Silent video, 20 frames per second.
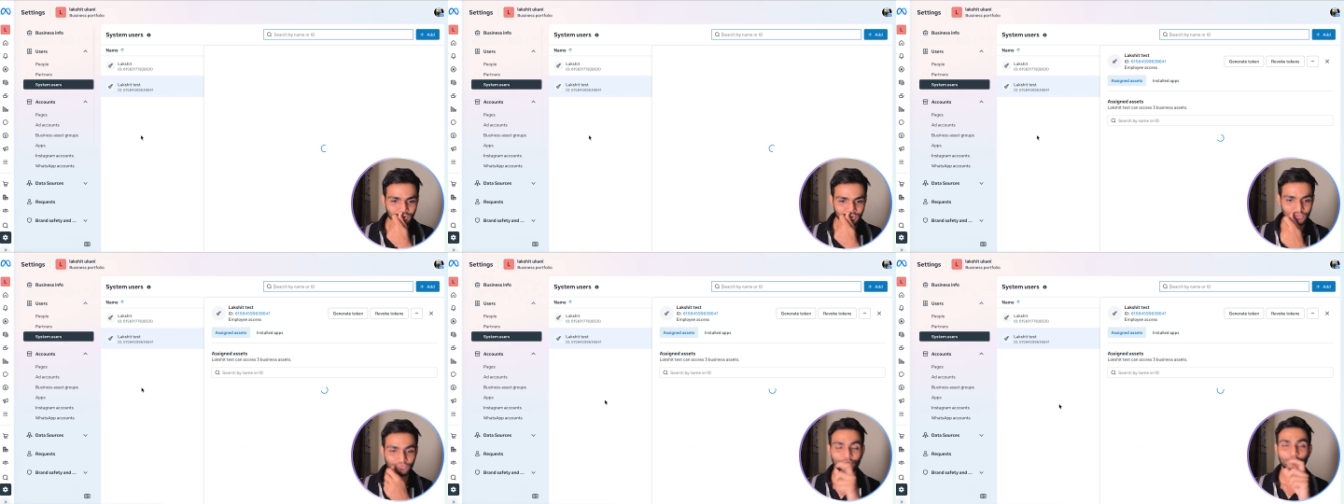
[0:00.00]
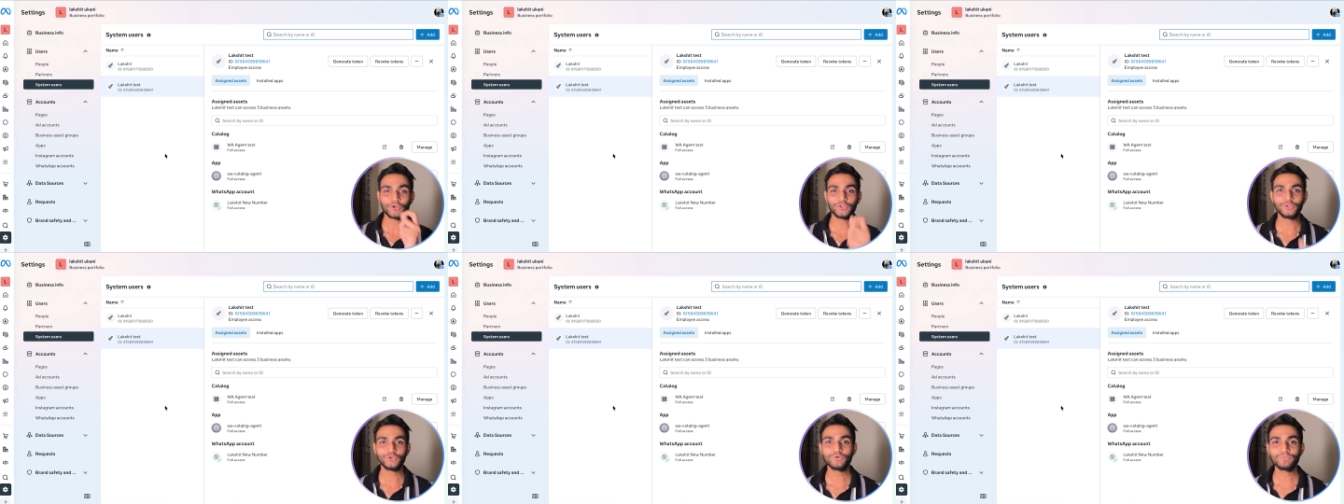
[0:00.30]
So
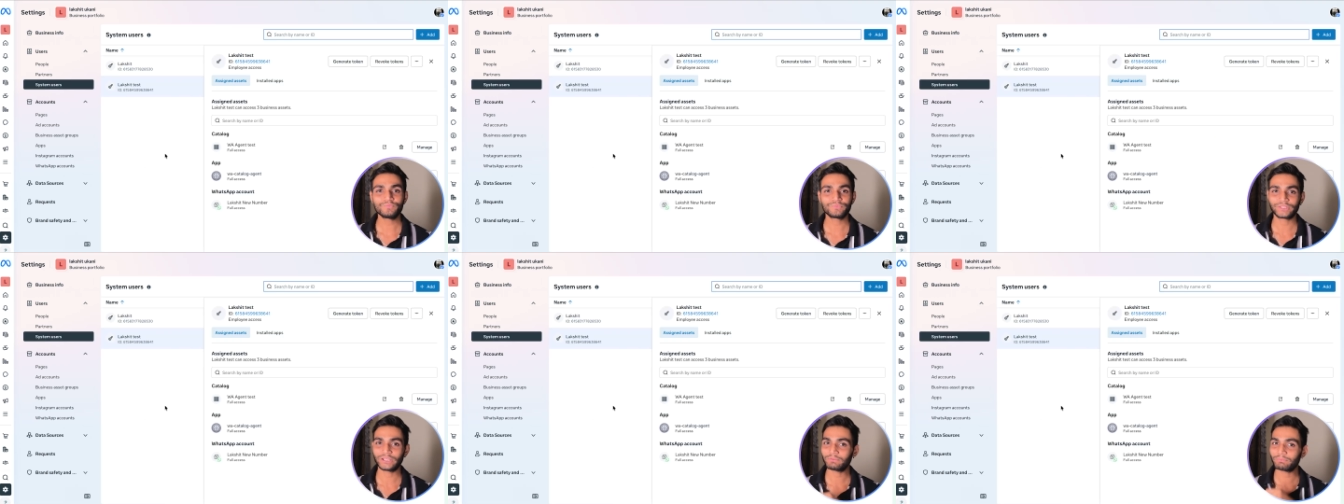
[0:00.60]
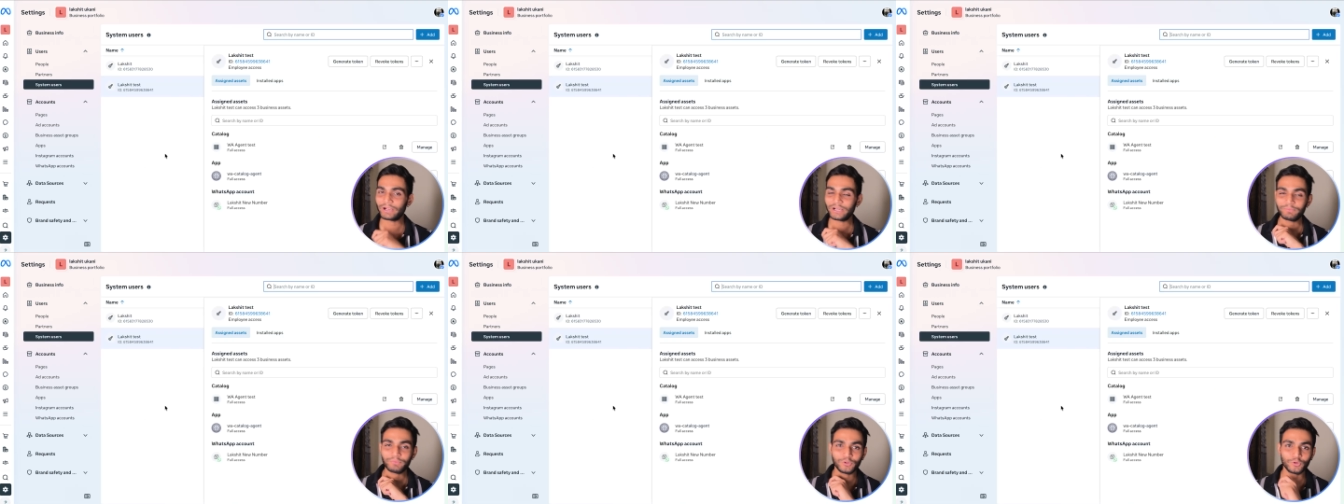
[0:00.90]
for you, there
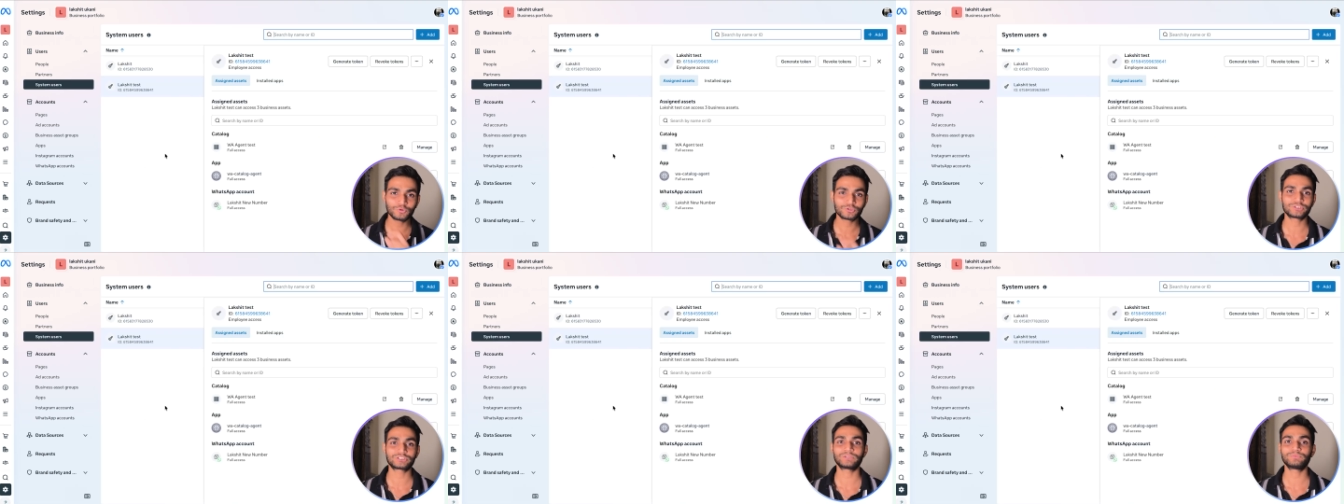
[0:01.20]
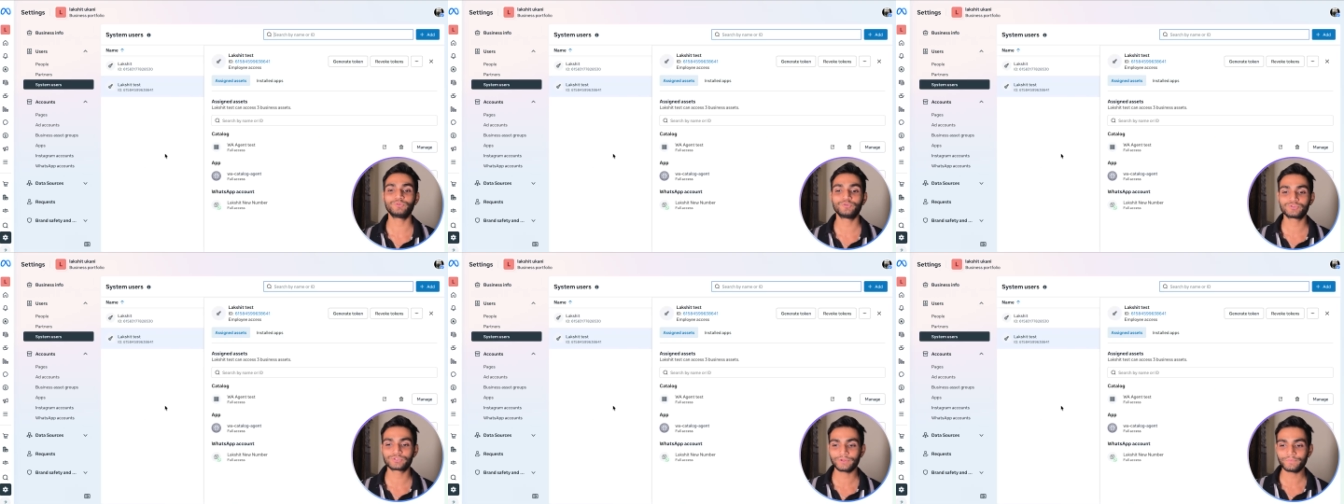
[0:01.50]
might be no system
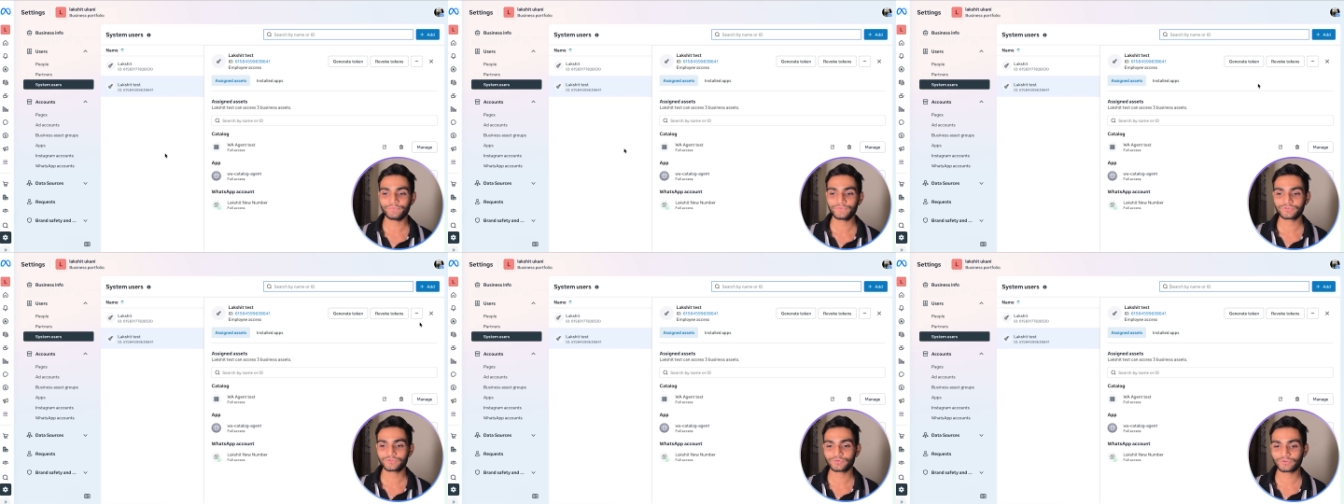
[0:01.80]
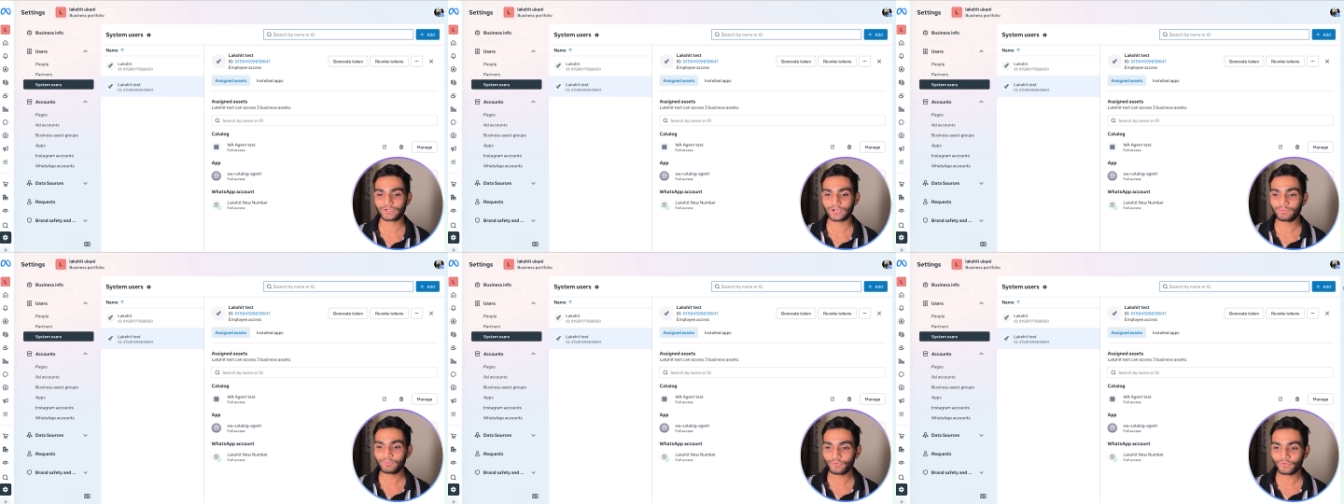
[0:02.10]
user. So
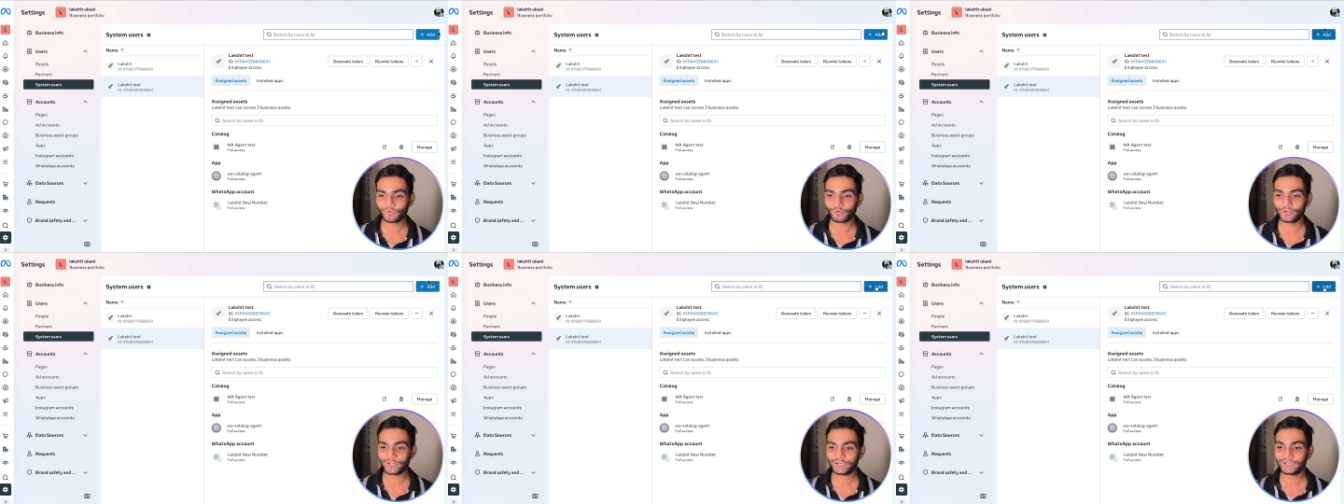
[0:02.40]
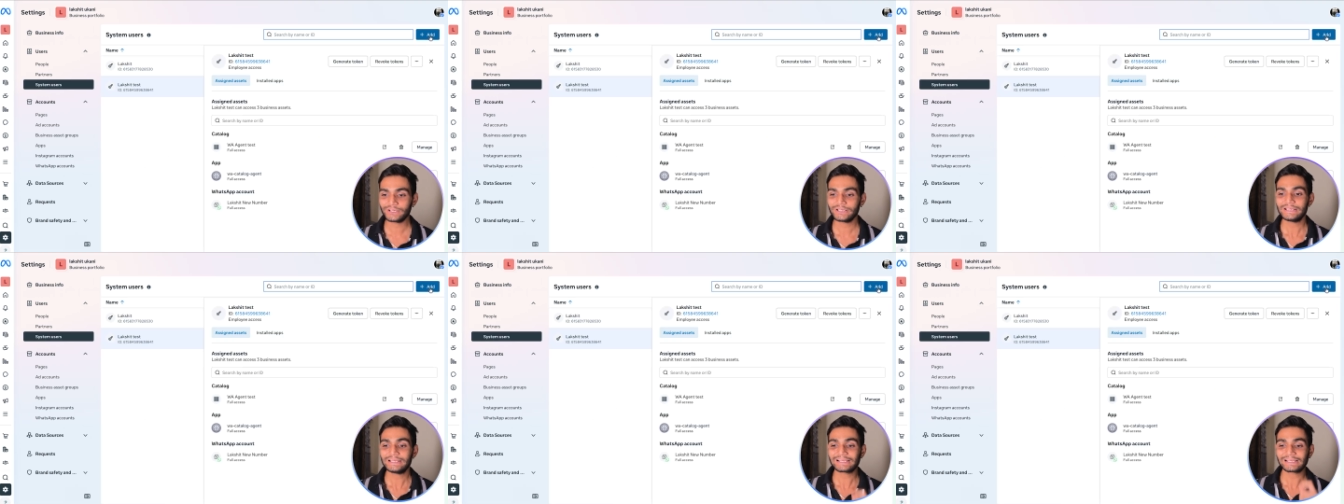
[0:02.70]
come over
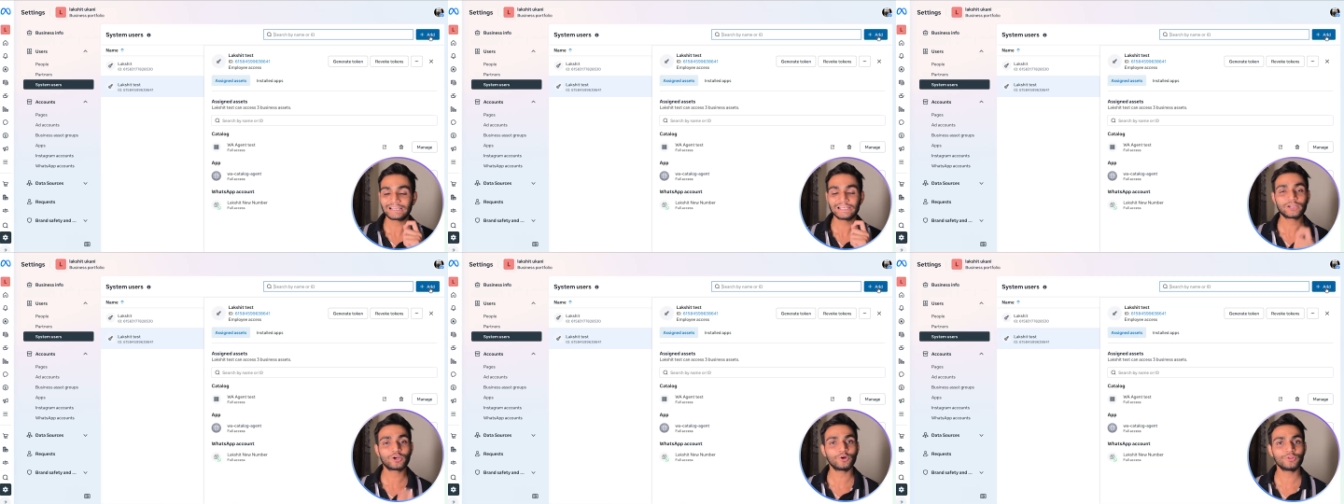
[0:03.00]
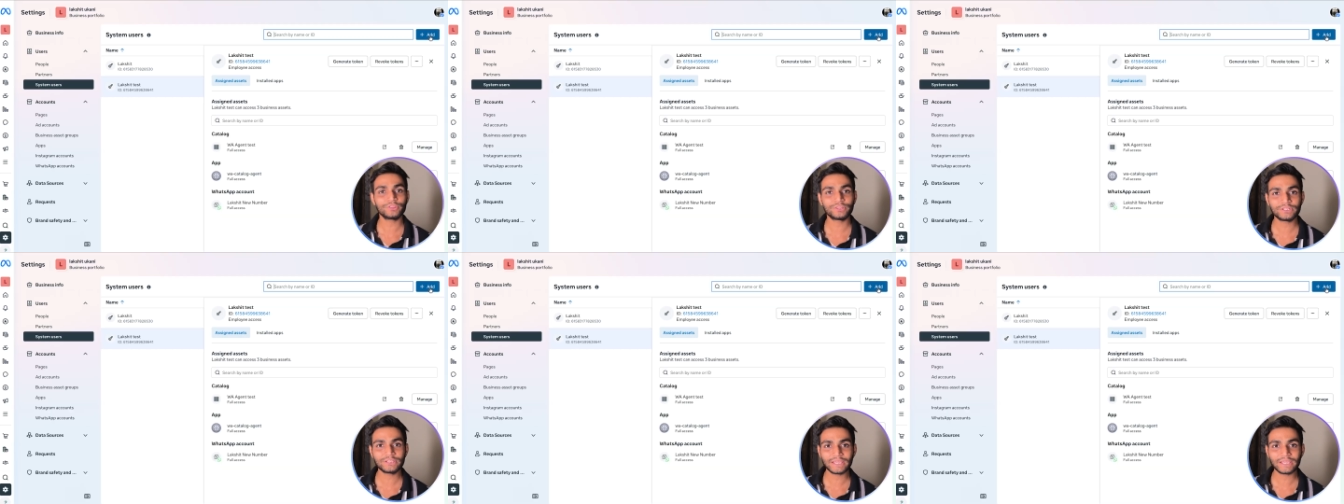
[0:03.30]
here click on the